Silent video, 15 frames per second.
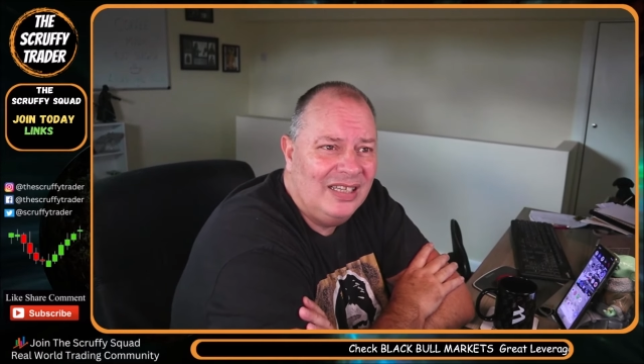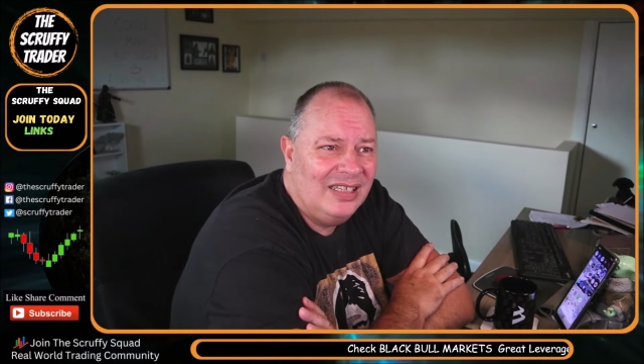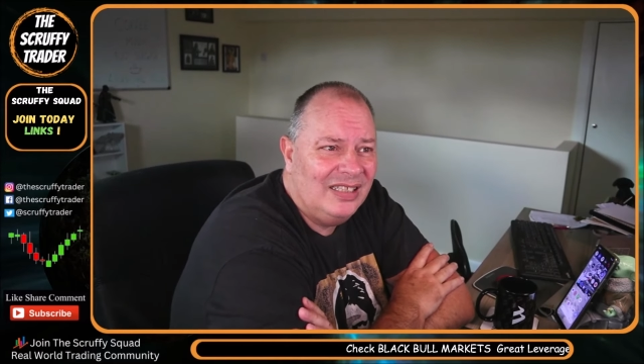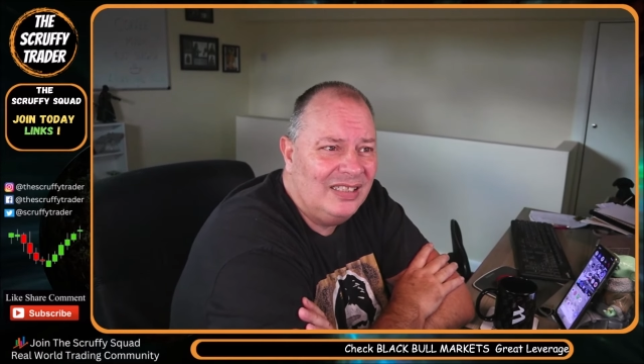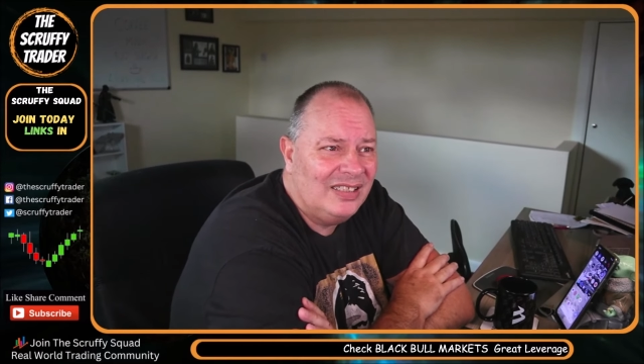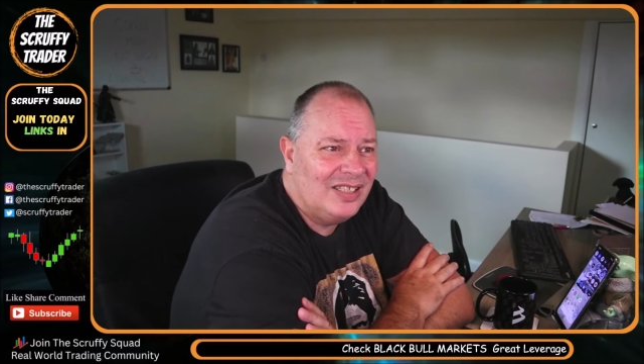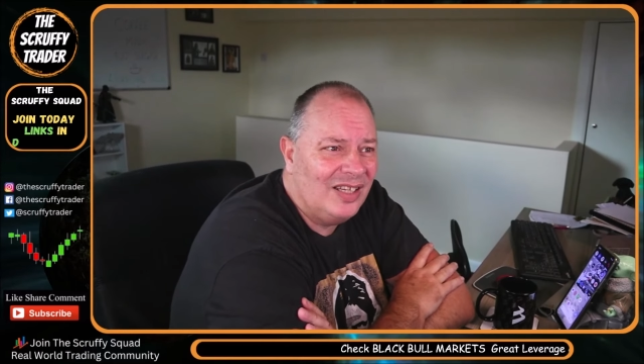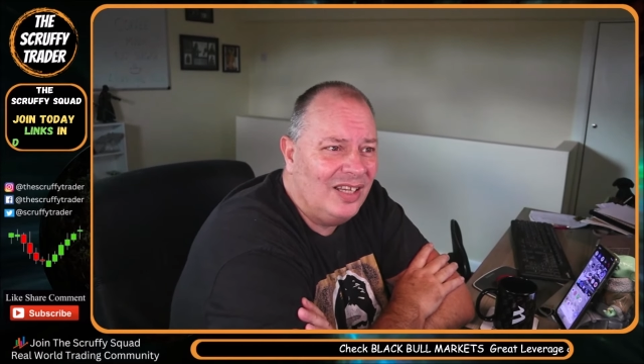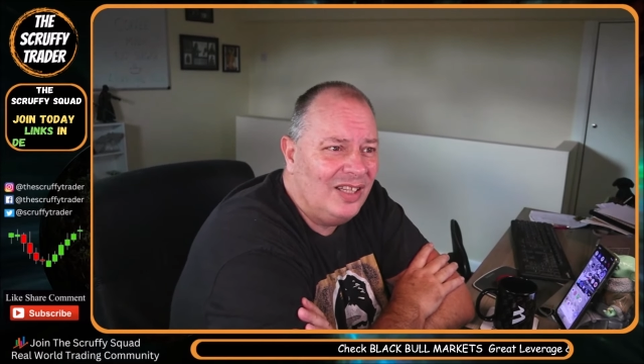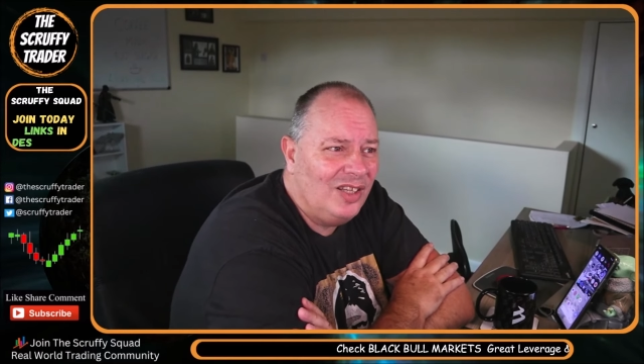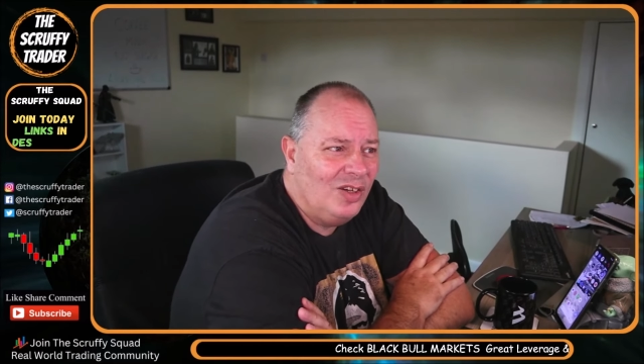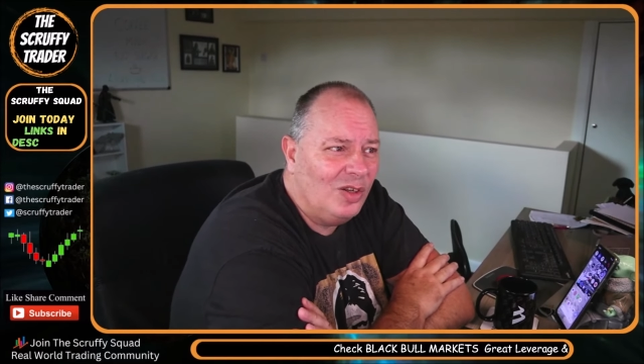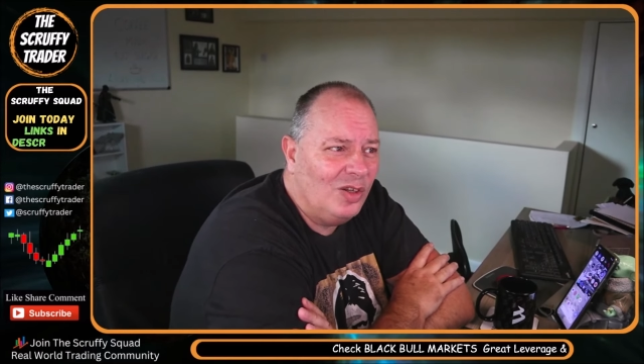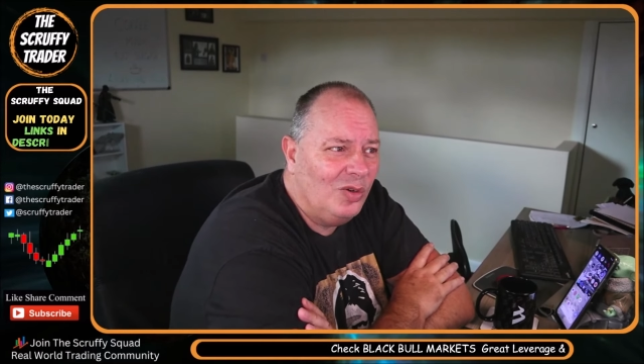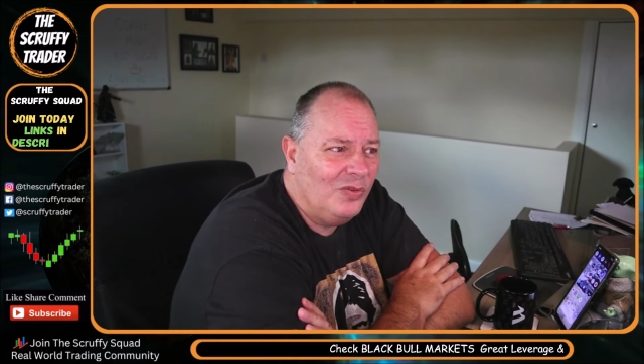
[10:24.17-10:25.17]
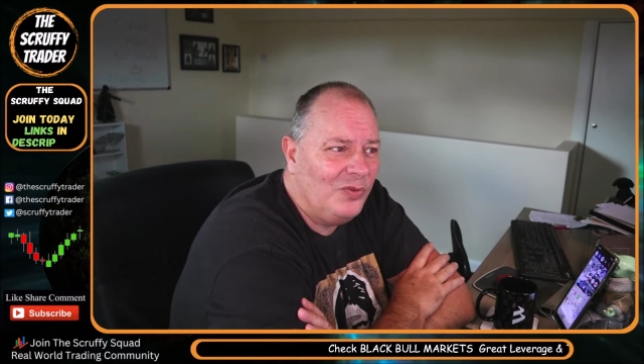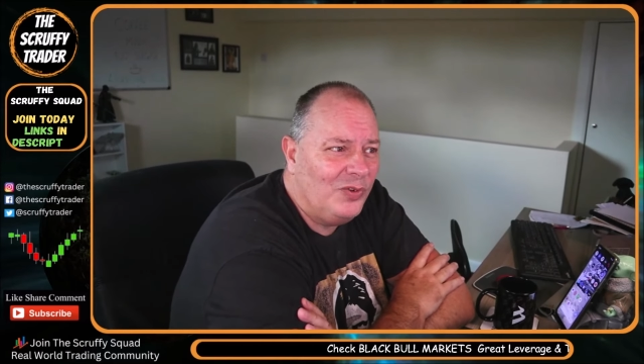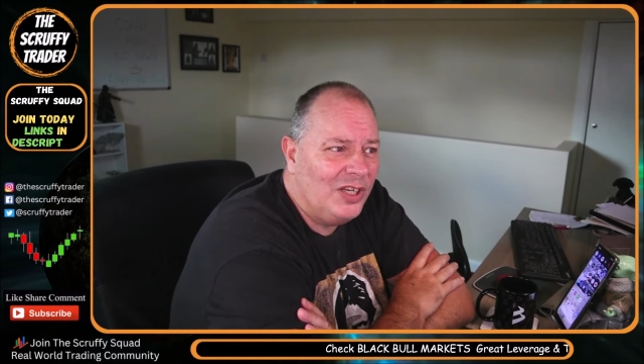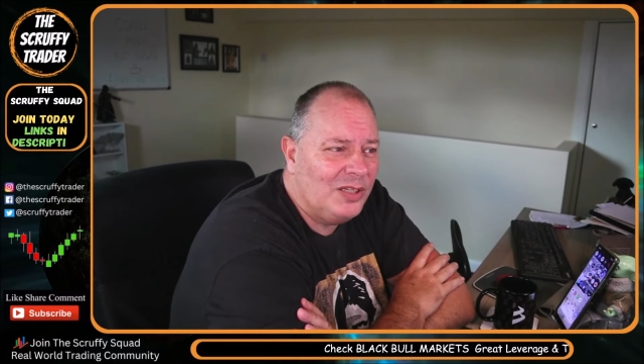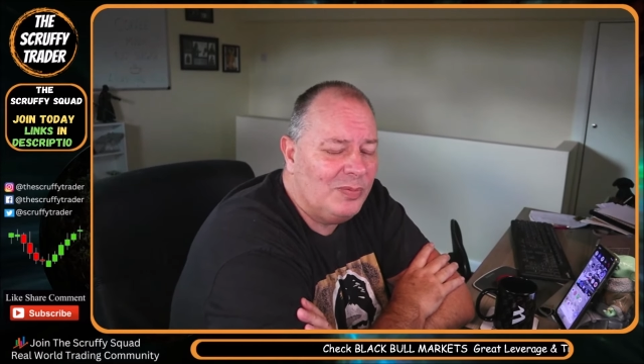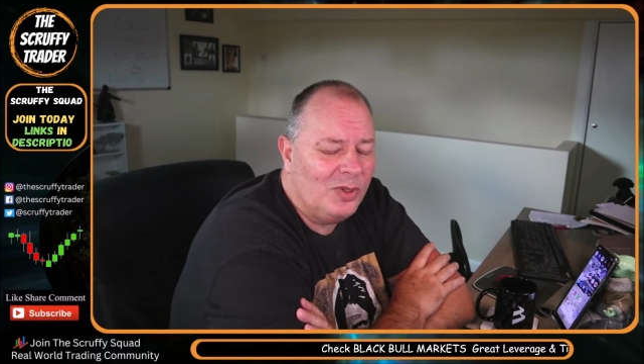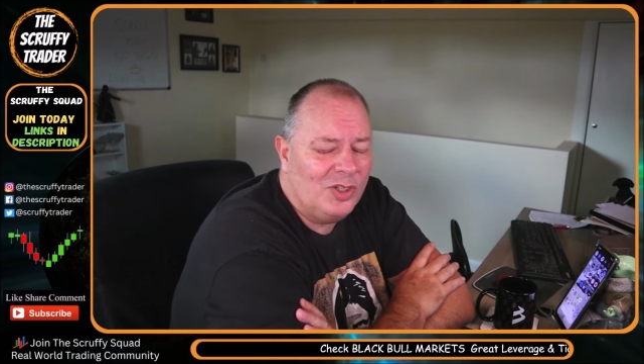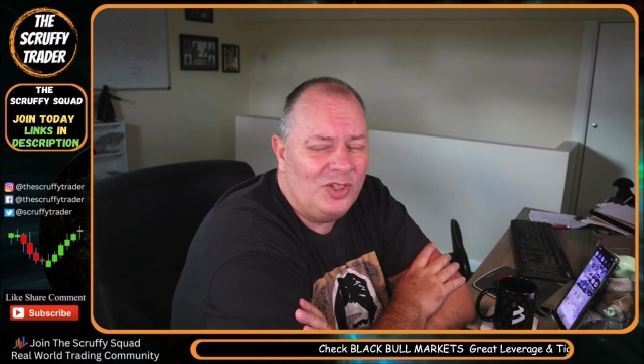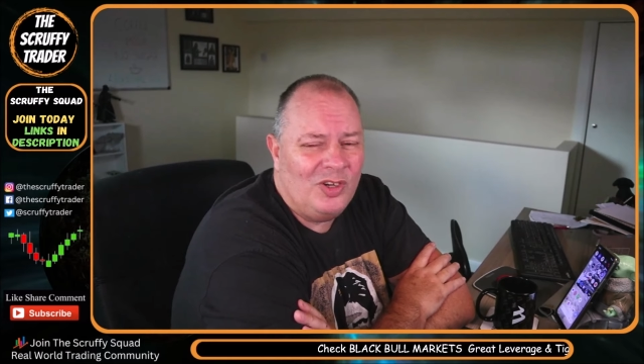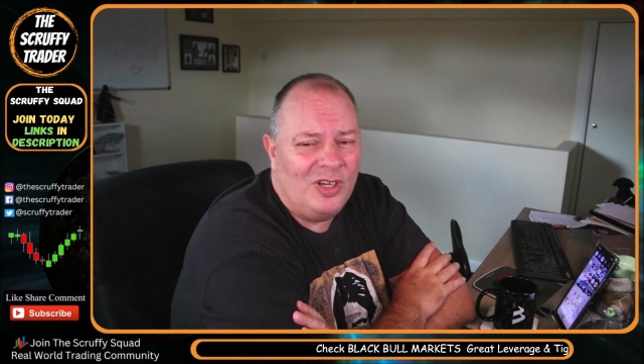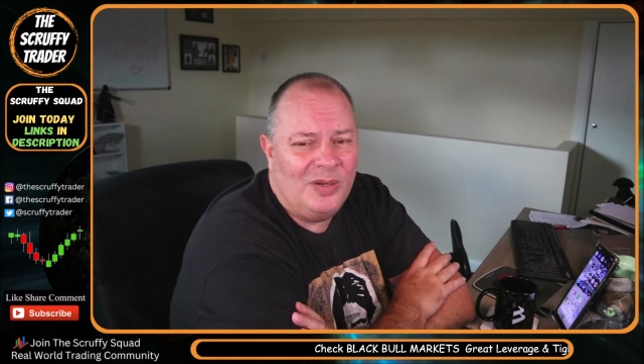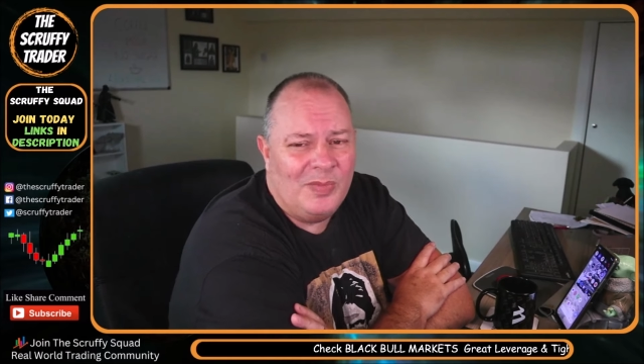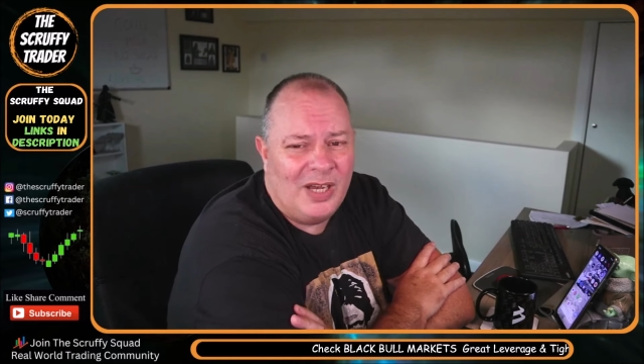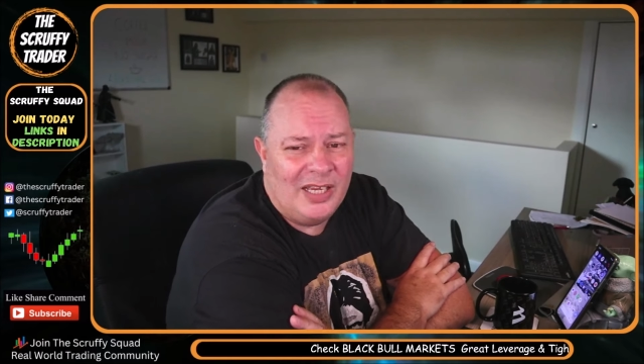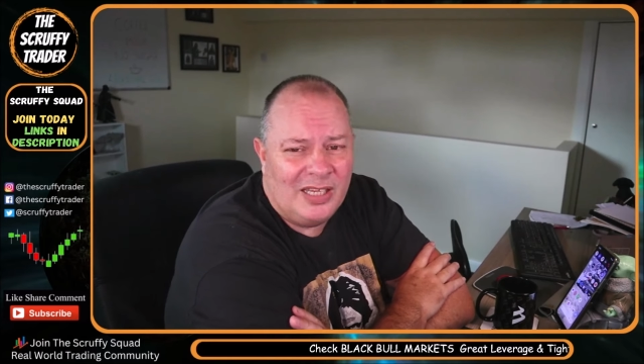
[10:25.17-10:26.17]
And certainly all over Facebook.
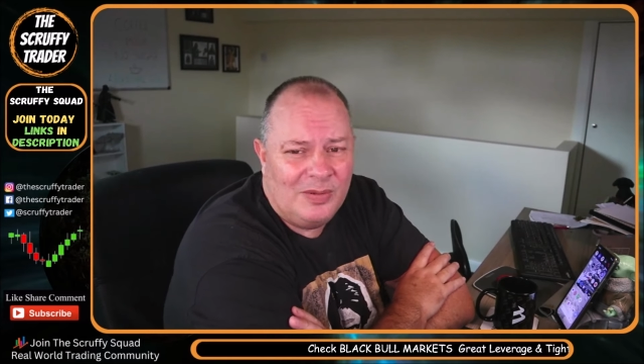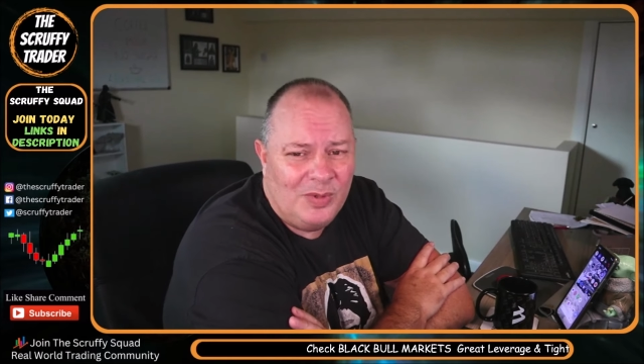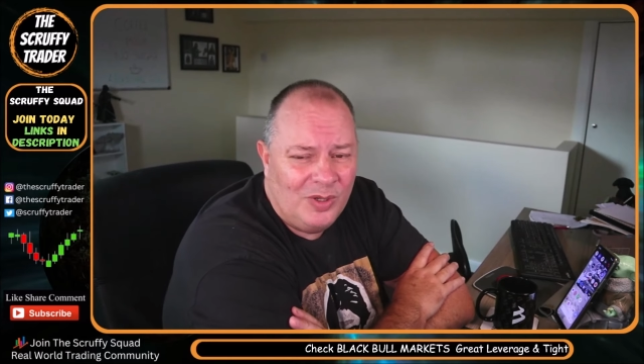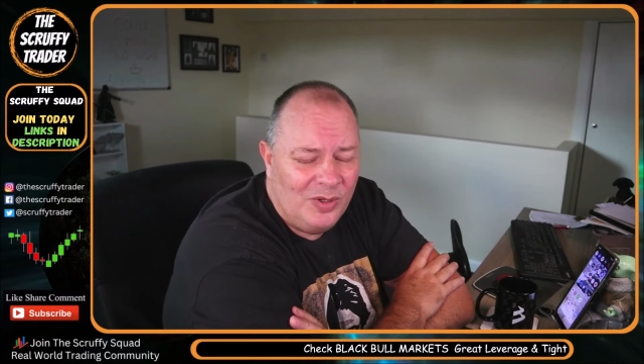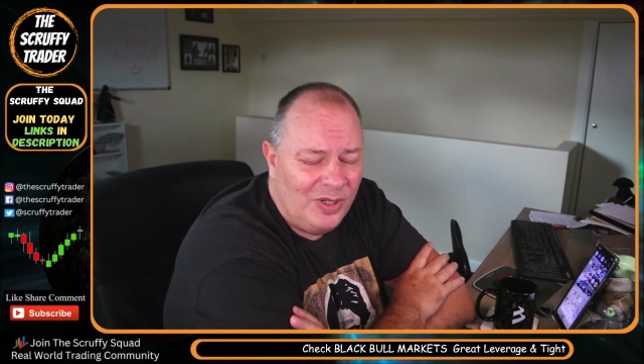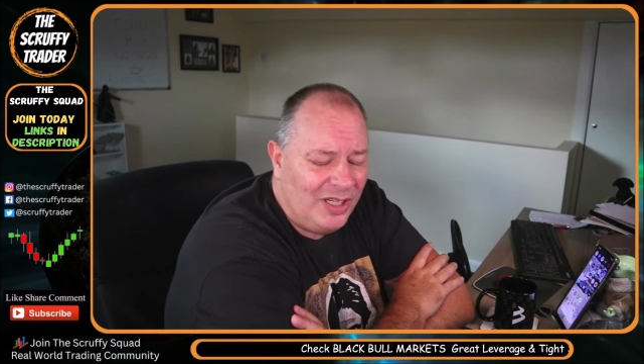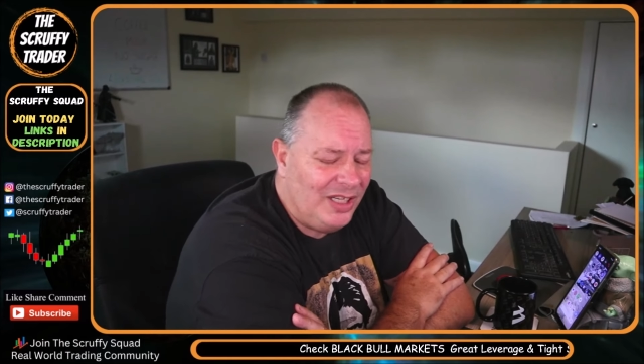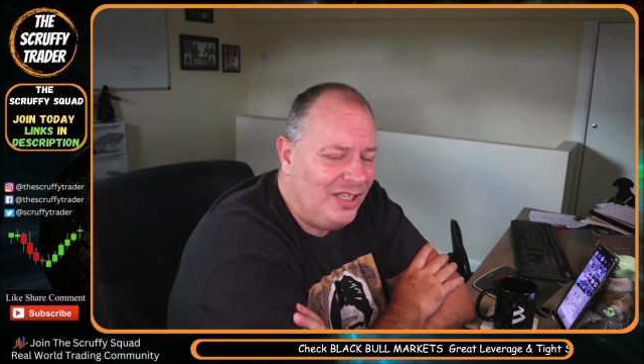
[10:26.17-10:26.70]
Join my community,